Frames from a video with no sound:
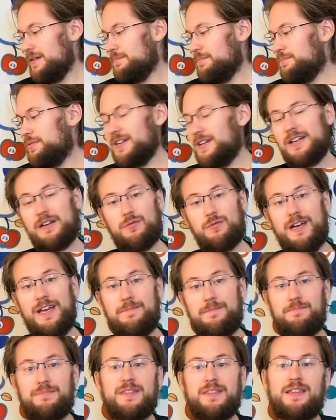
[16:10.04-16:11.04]
But
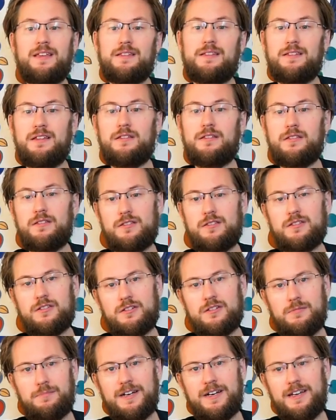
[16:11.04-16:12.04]
anyway, this is
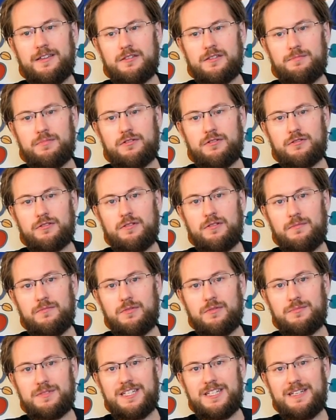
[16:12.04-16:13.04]
Tobias Bergström
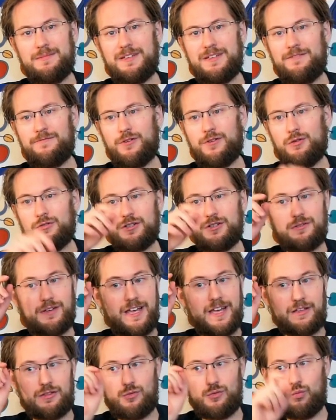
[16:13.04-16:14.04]
from T.B.Photo
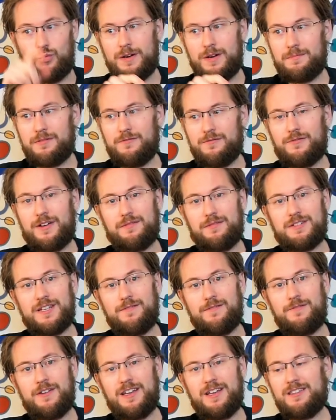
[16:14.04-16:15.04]
X 1.5
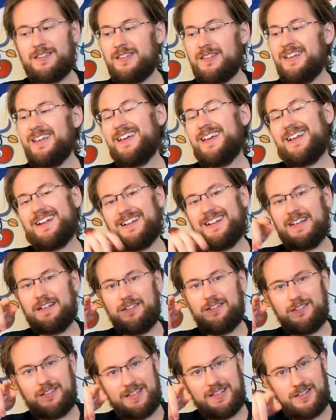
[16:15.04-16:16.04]
to FX. I'd like
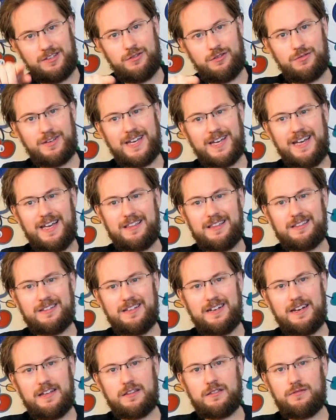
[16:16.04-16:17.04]
to see you guys in
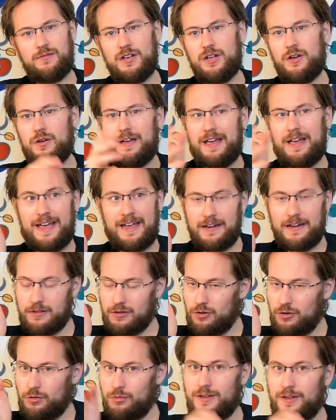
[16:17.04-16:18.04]
the next video. And
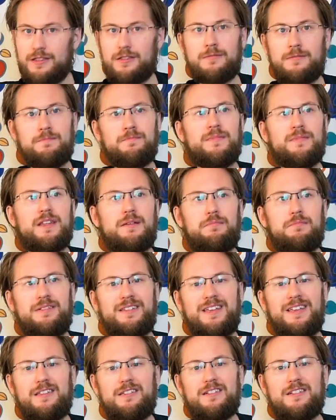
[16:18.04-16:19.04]
as always,
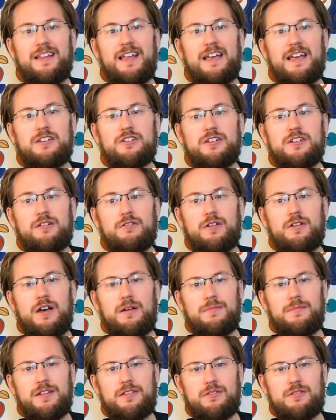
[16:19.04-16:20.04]
please like, share,
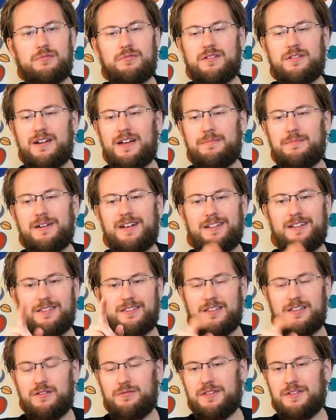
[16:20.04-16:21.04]
comment, and subscribe, and I'll
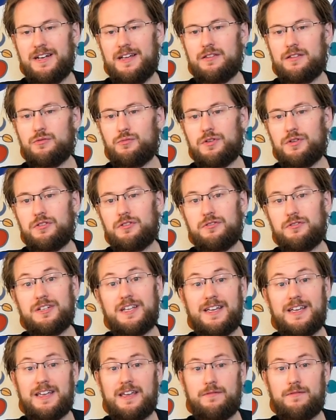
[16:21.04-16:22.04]
see you in the next one. So
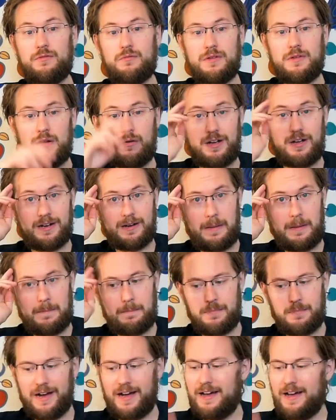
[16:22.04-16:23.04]
take care from now on.
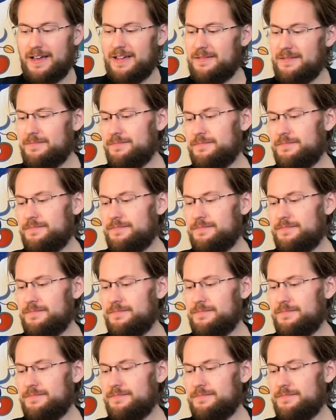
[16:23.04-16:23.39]
Bye.